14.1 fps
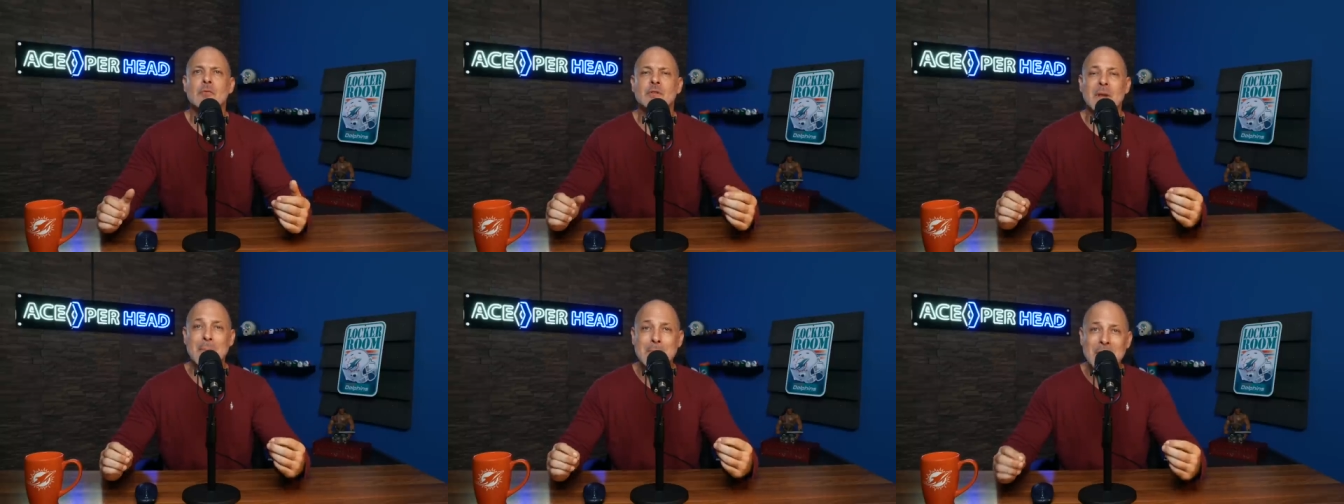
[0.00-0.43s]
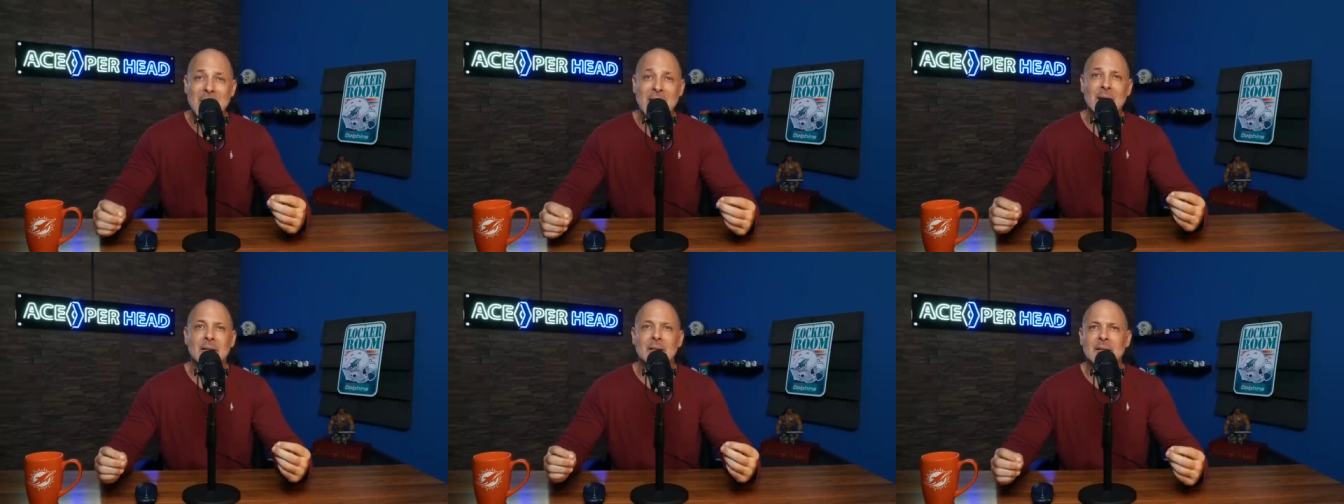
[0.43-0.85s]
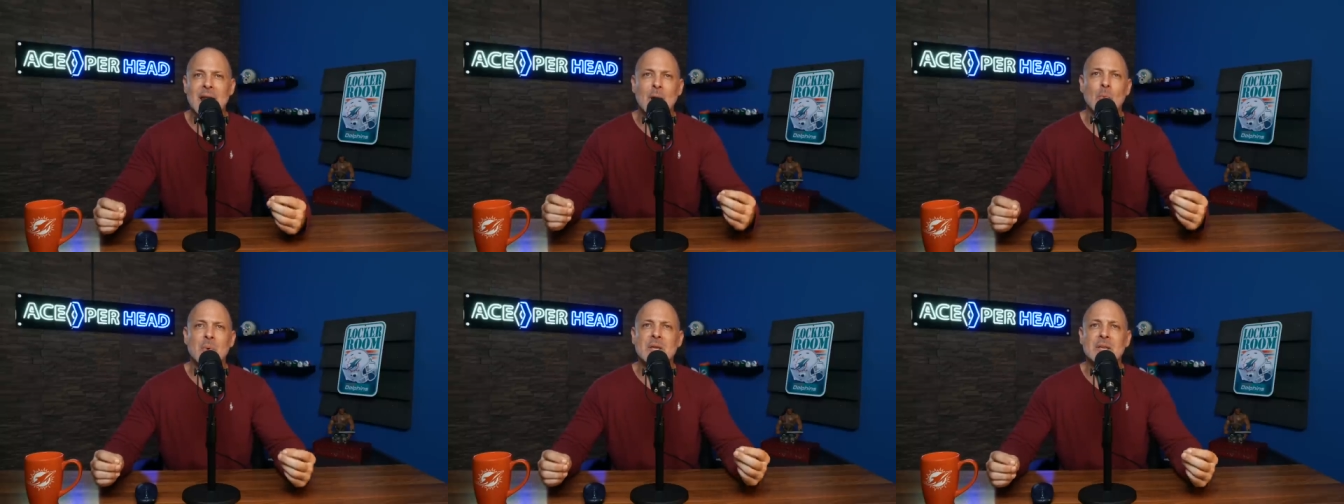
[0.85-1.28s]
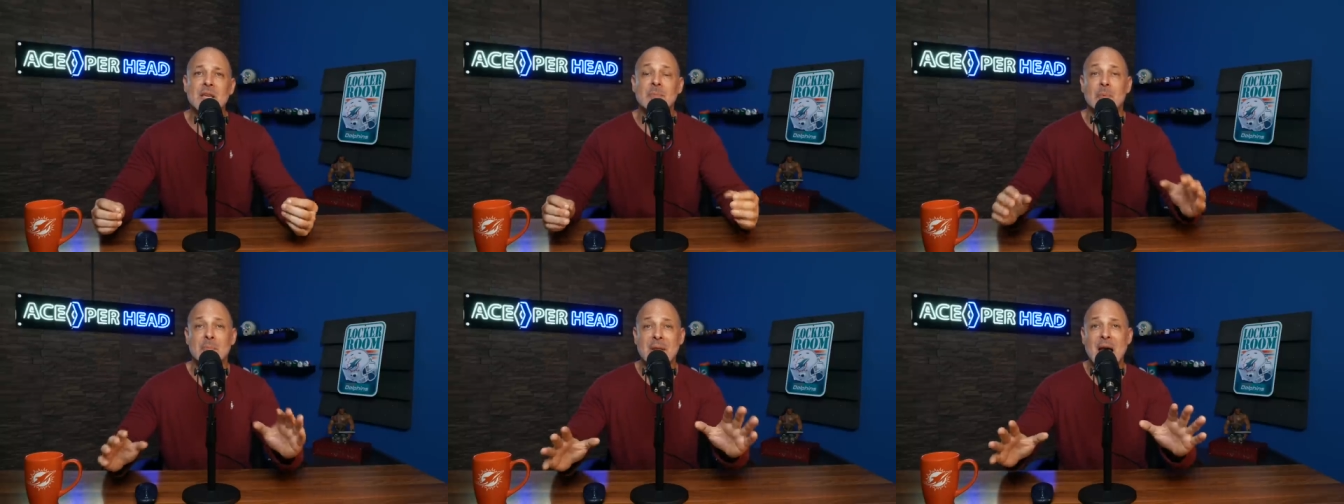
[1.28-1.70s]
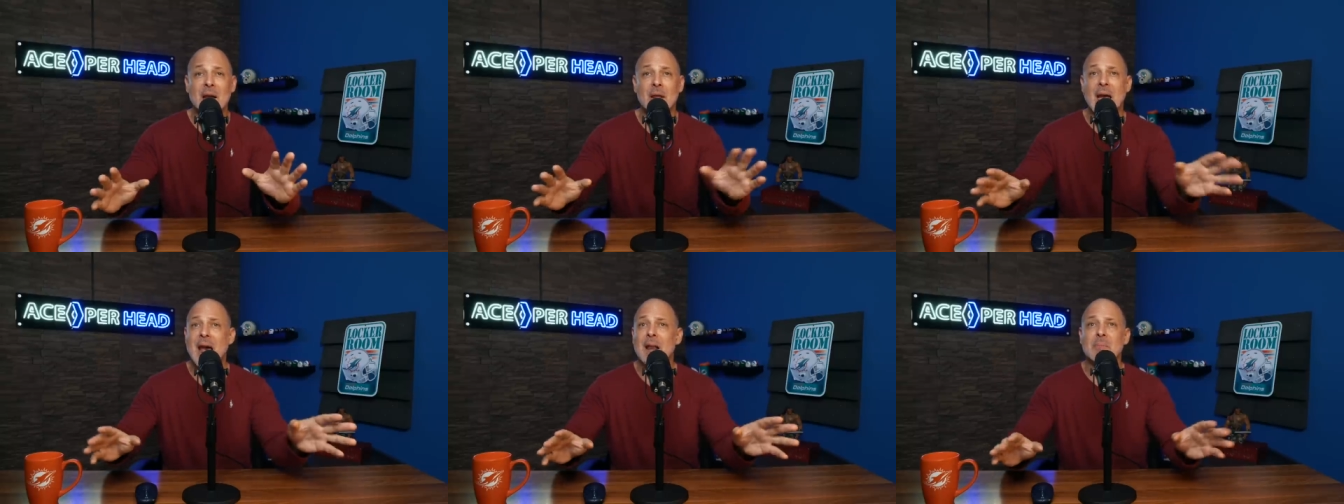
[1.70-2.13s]
demanded that we keep him. Now,
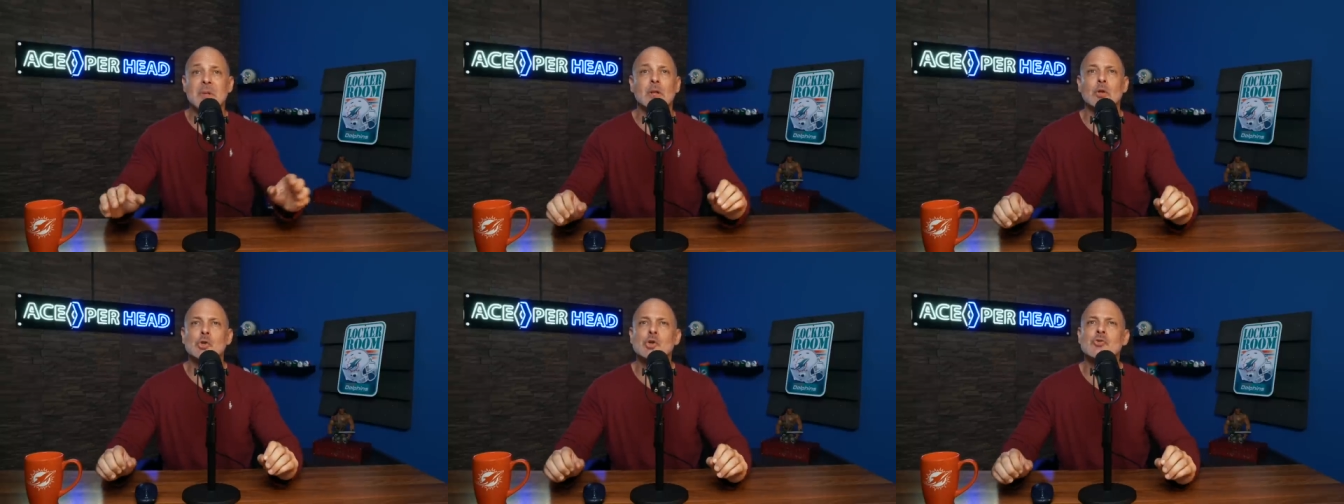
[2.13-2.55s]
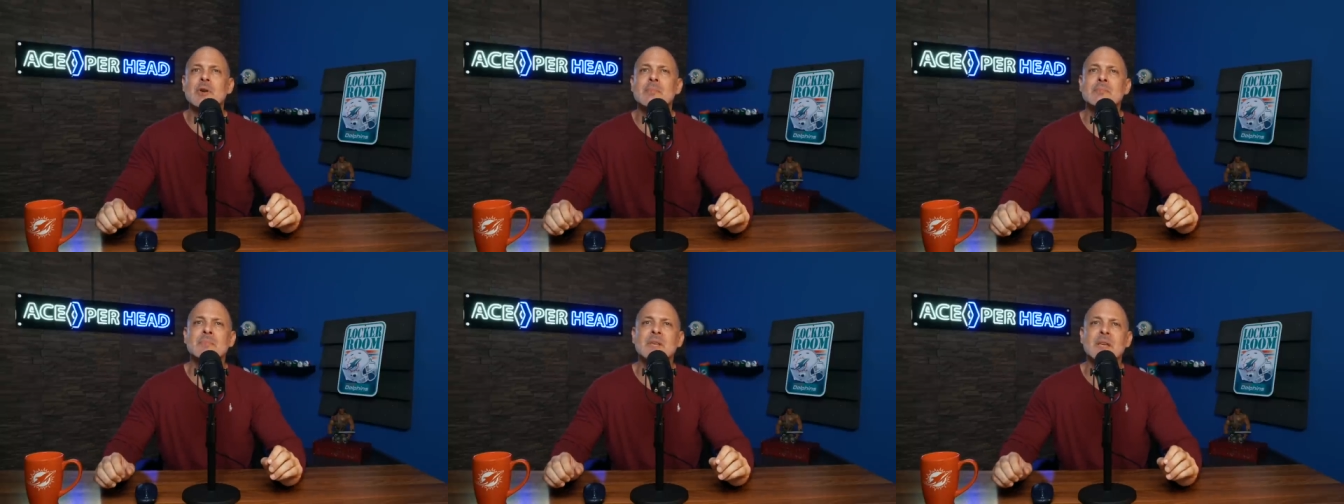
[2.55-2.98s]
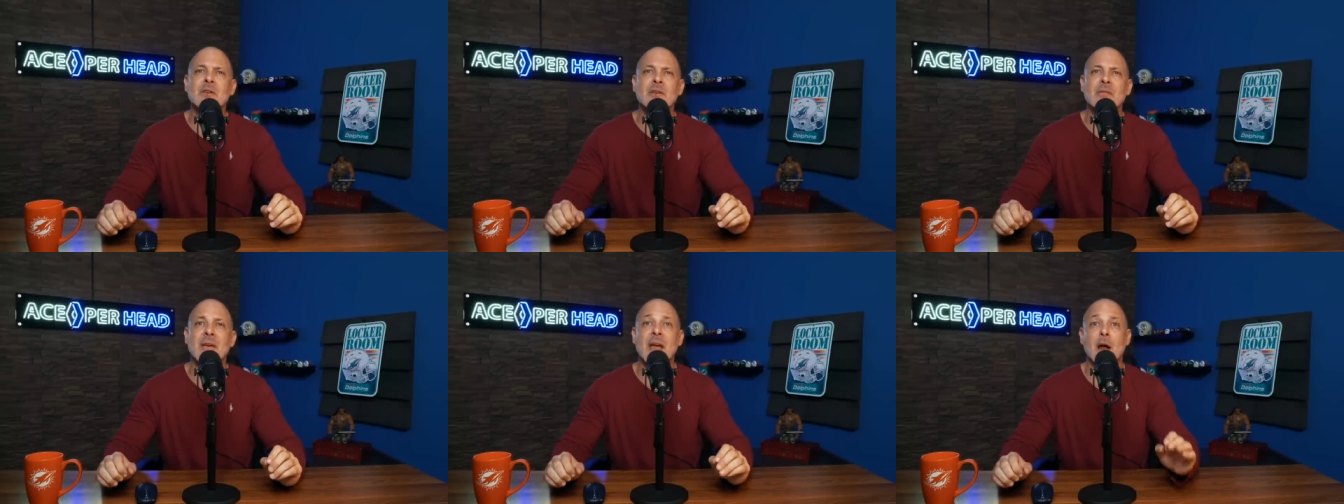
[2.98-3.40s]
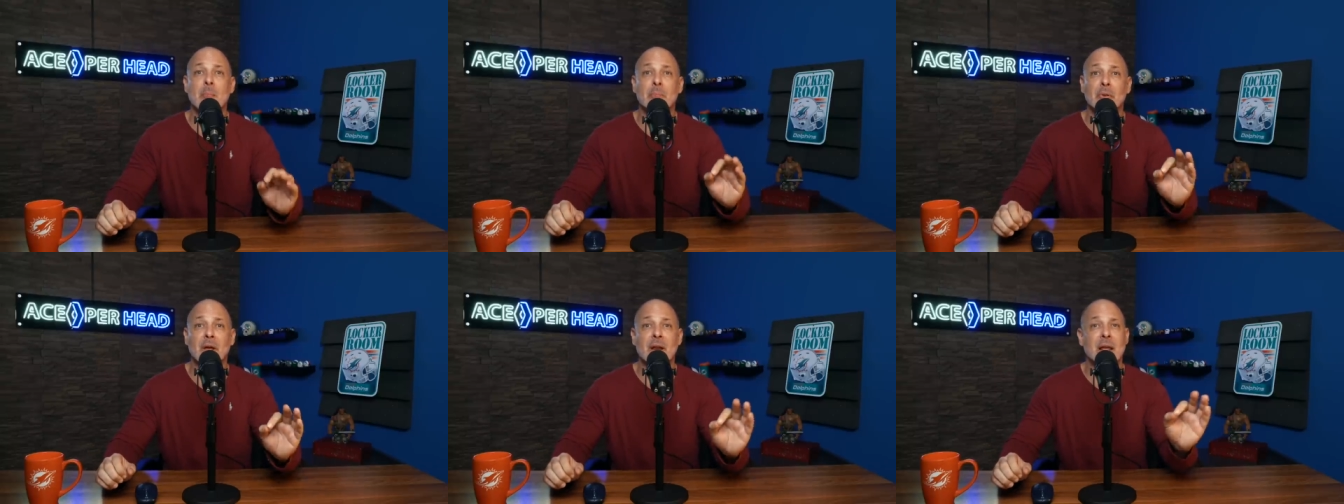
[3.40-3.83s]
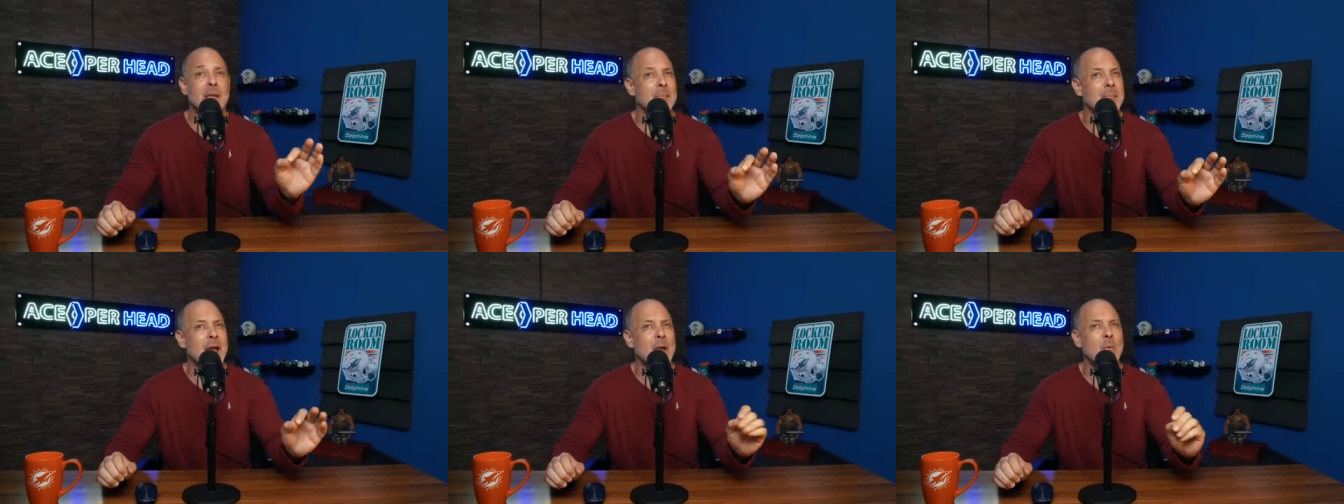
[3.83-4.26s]
there had to be a little trim here or there, a play that
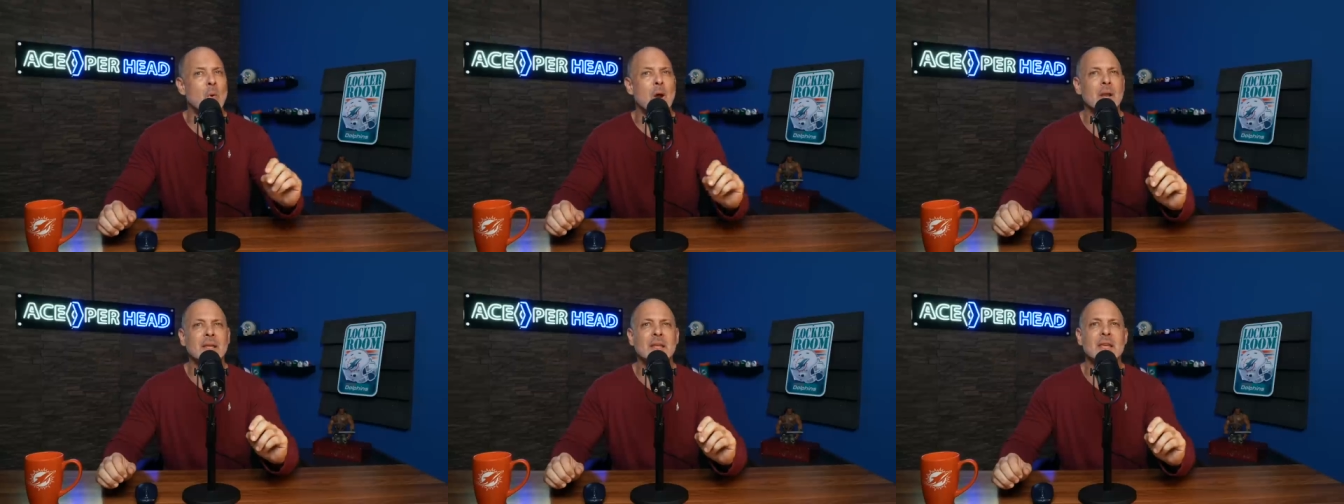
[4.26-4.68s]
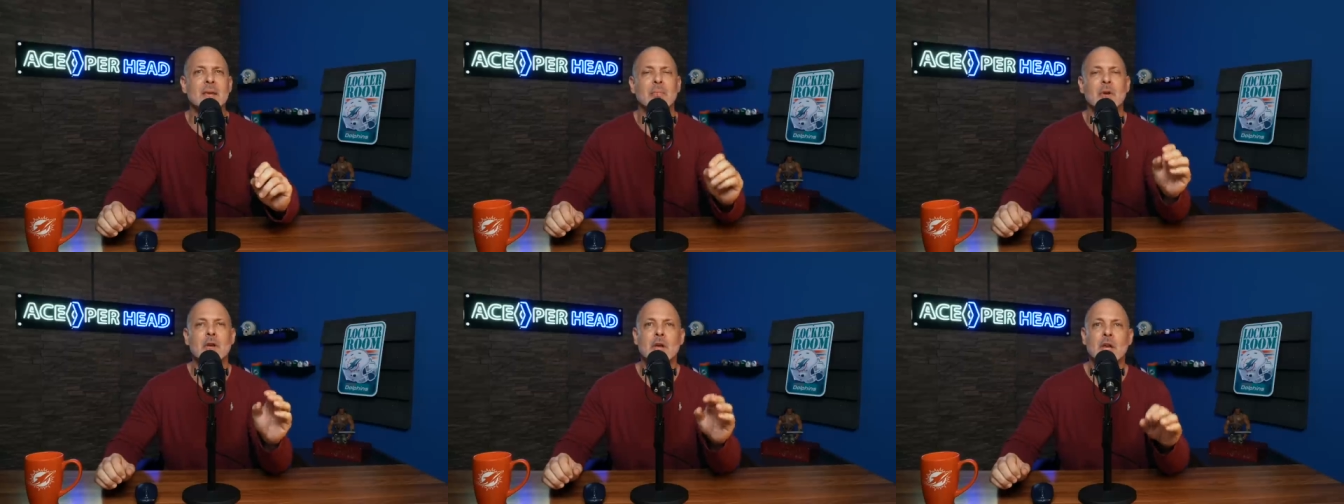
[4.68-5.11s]
you might want to keep.